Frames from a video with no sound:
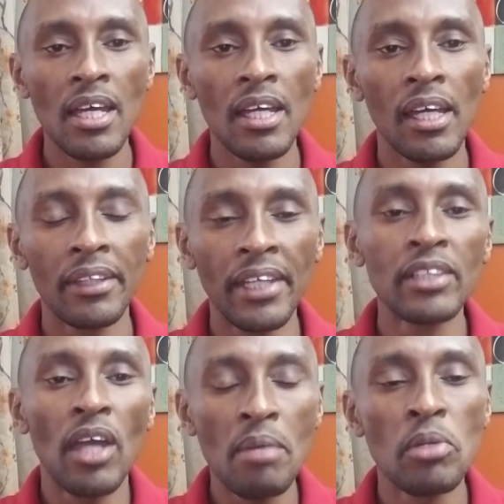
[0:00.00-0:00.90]
And then
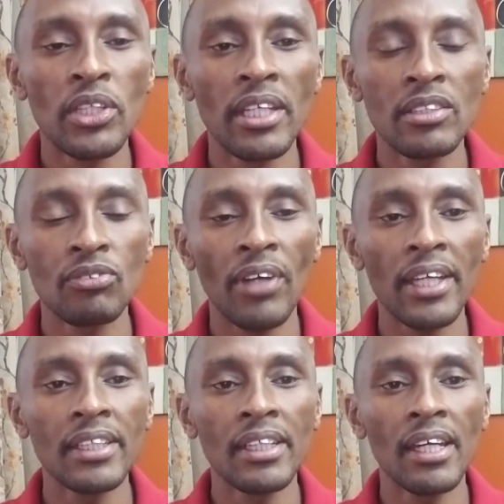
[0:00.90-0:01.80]
you're able then to
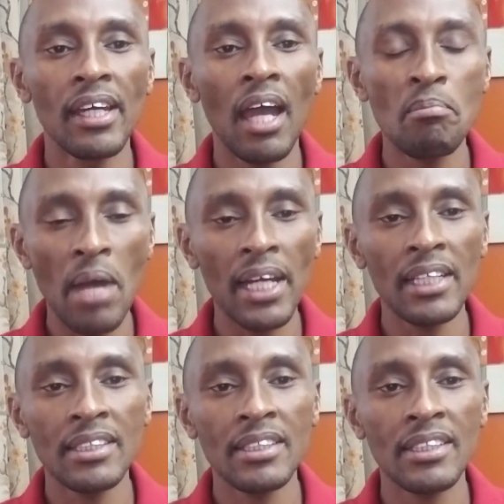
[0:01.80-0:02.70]
find a
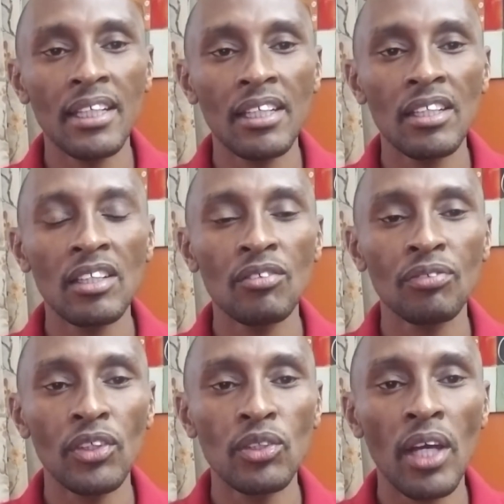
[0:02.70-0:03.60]
balance
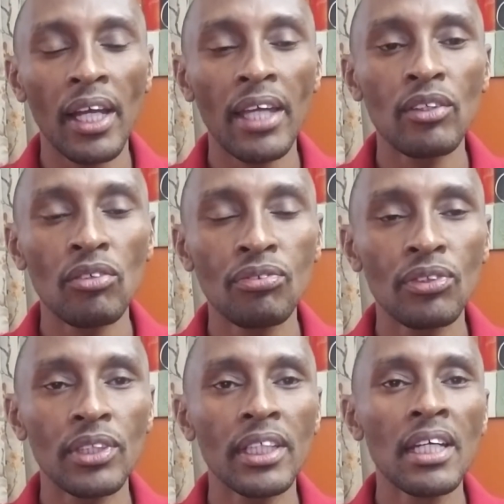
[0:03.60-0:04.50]
for your kind of
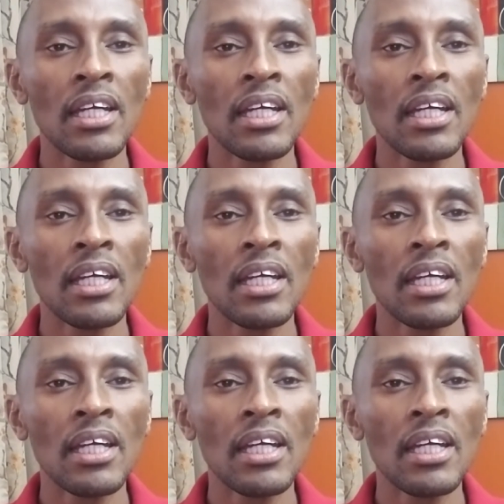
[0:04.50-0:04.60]
food.